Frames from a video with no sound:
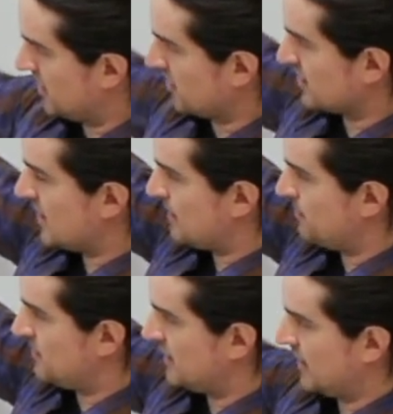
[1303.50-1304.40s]
at the
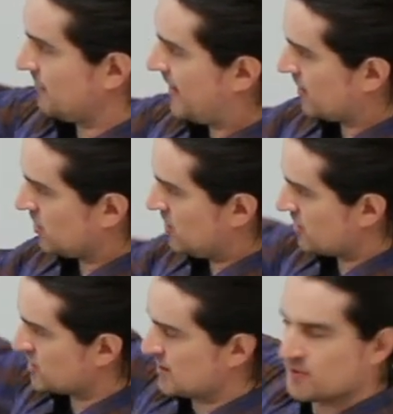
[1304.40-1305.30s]
top have had a
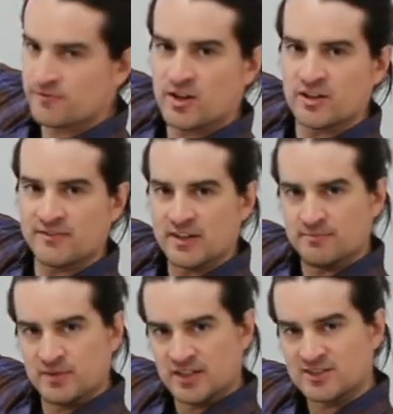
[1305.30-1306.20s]
longer time to fall.
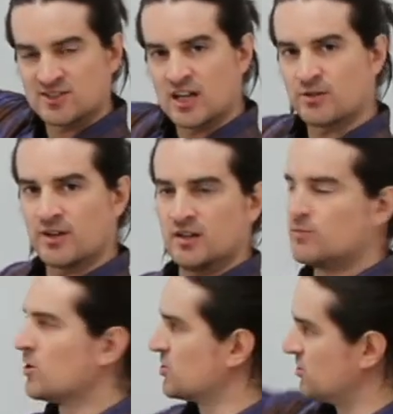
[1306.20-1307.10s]
They've been accelerated
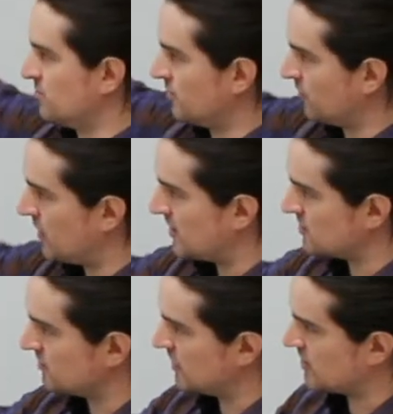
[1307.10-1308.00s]
more, so they're moving
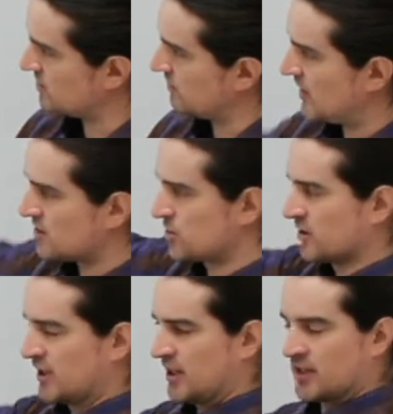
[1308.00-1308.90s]
faster and faster and faster,
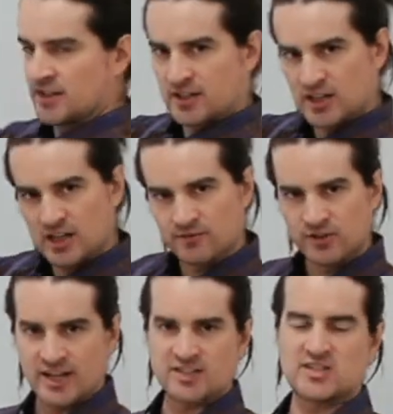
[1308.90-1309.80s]
and they uh, cover
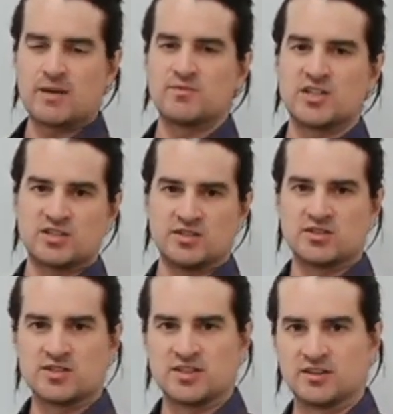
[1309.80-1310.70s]
that same
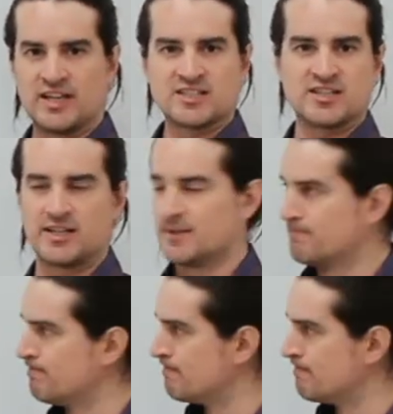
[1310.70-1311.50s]
distance in less time.